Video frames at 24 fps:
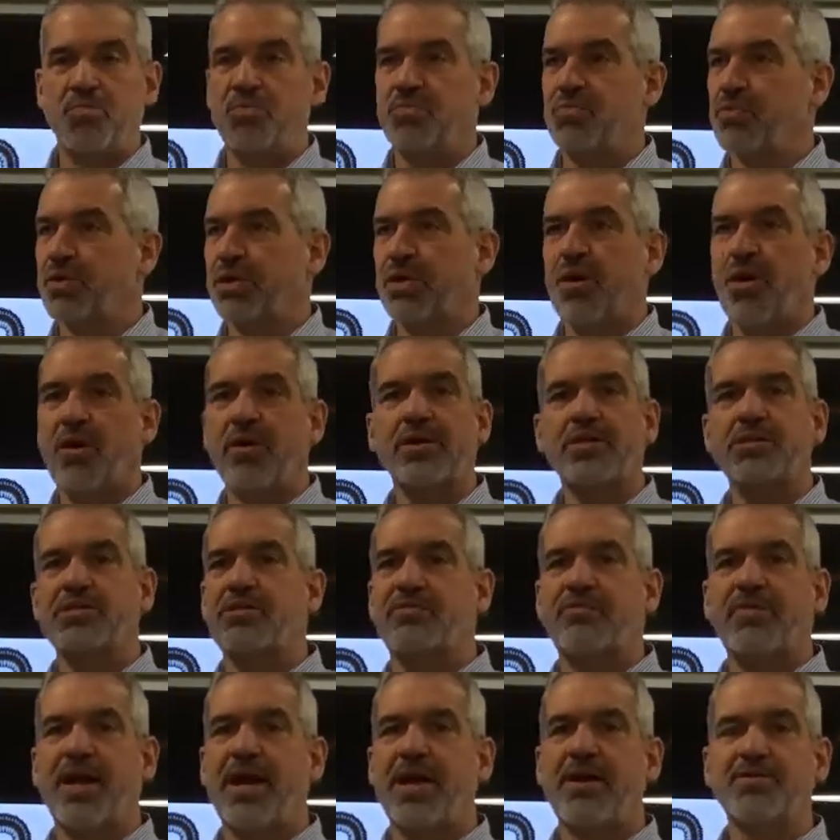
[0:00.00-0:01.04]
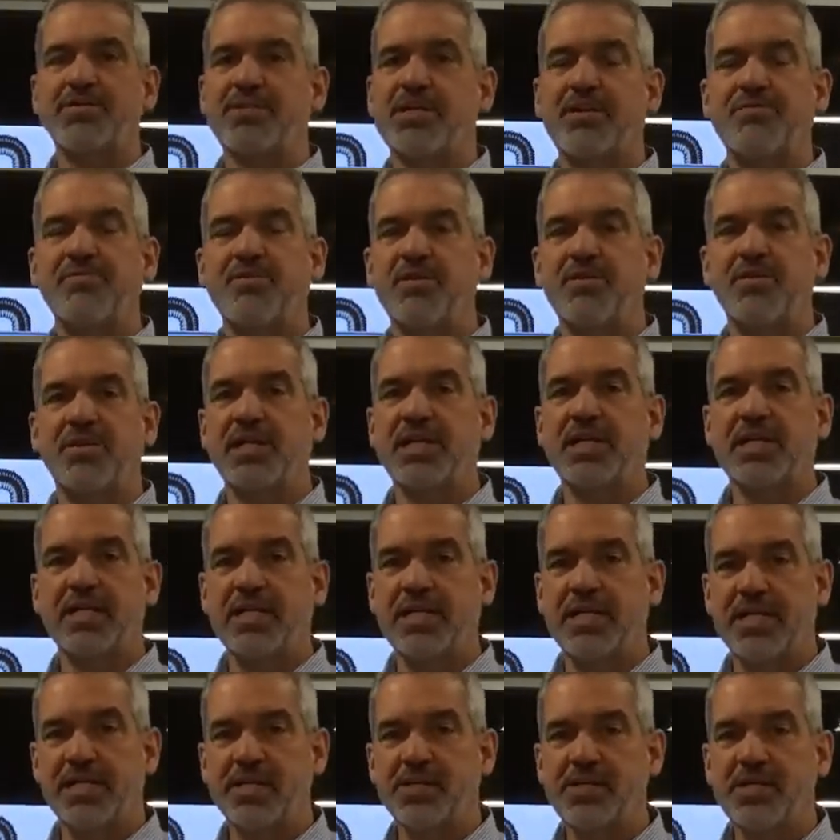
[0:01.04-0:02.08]
regardless of how safe you think it
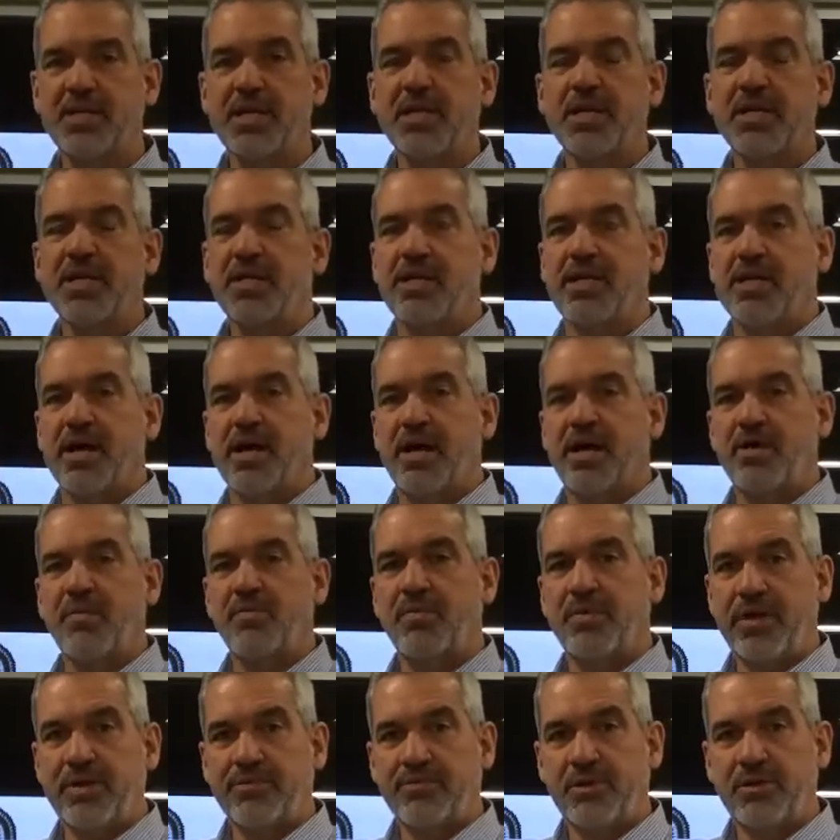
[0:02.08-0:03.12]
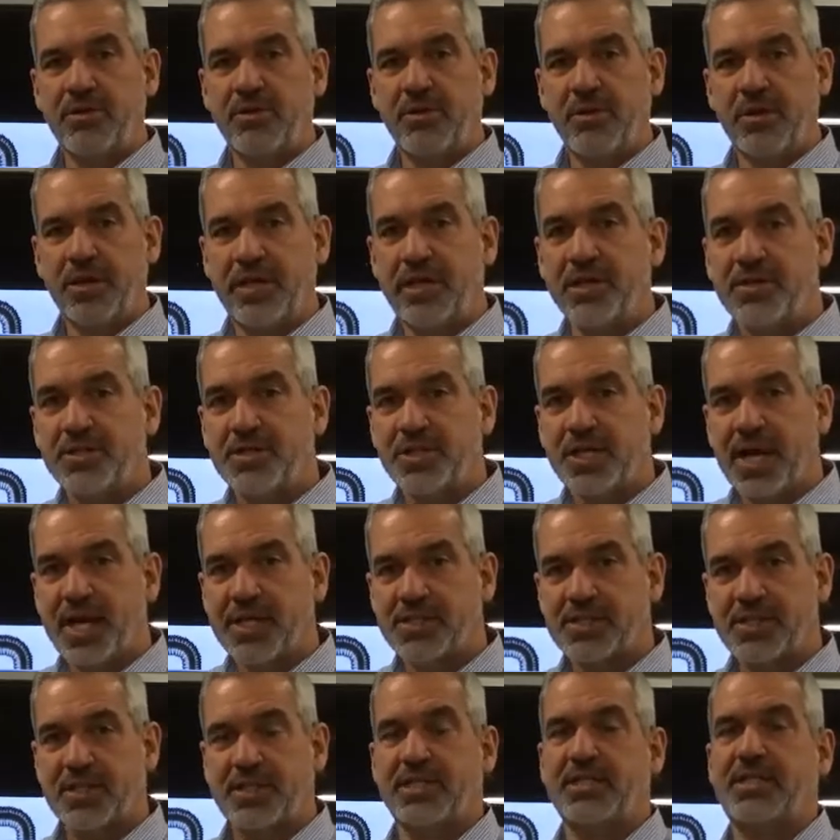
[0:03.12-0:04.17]
is, whenever you're
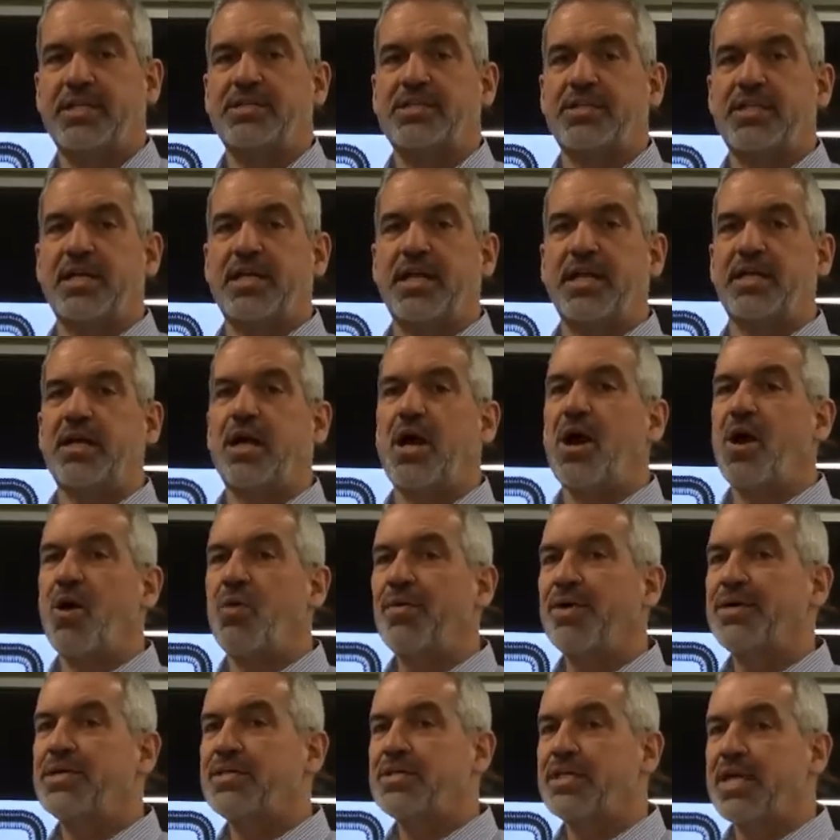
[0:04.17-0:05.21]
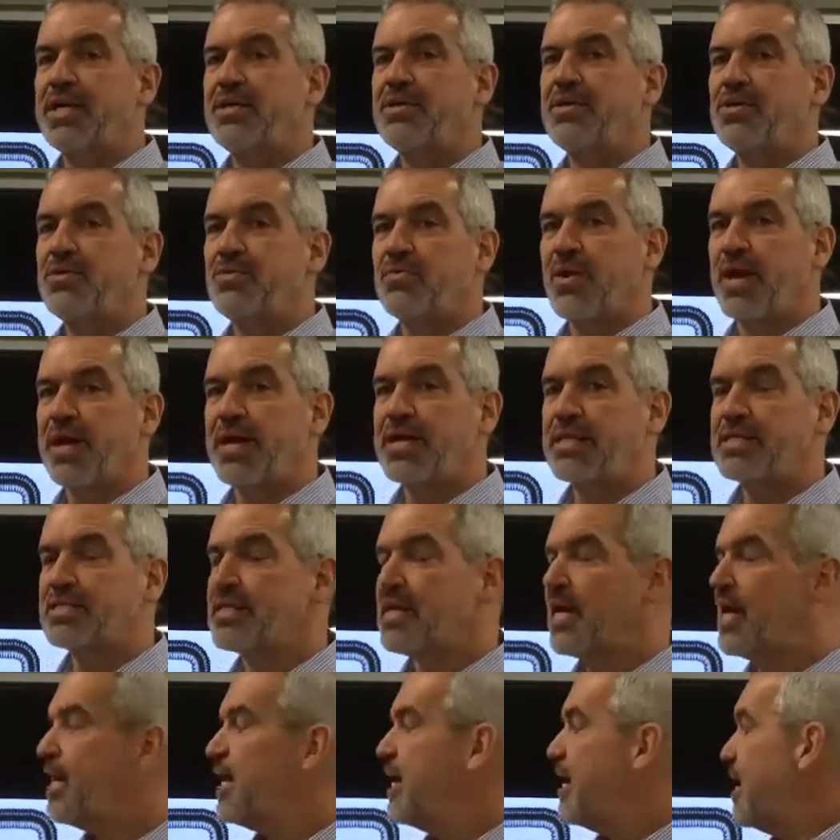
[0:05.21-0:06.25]
energizing a disconnect, always stand to the right-hand
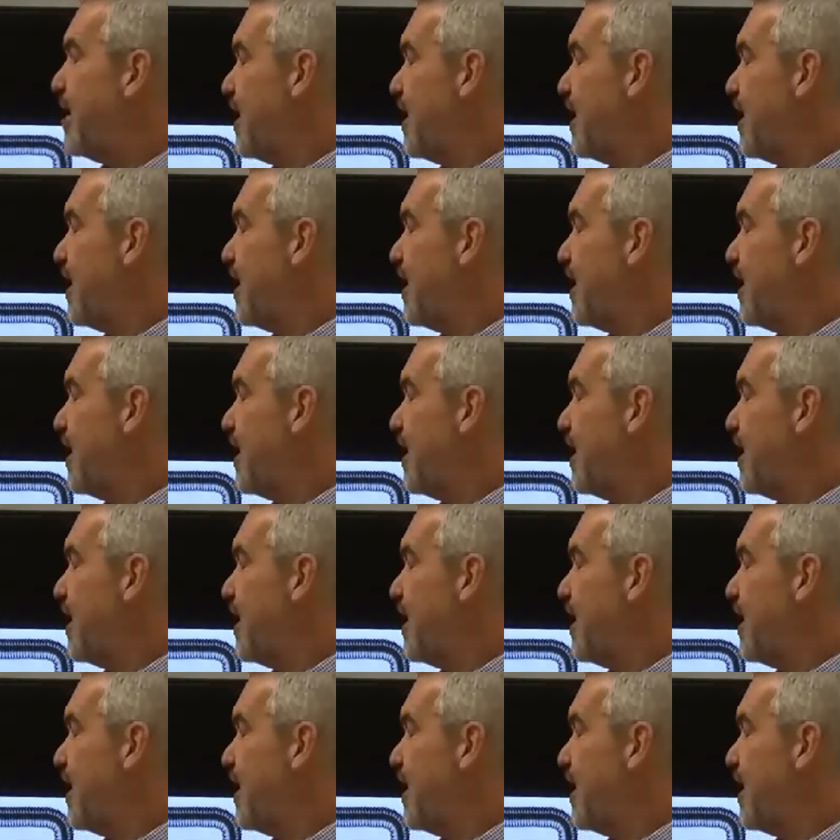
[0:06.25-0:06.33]
side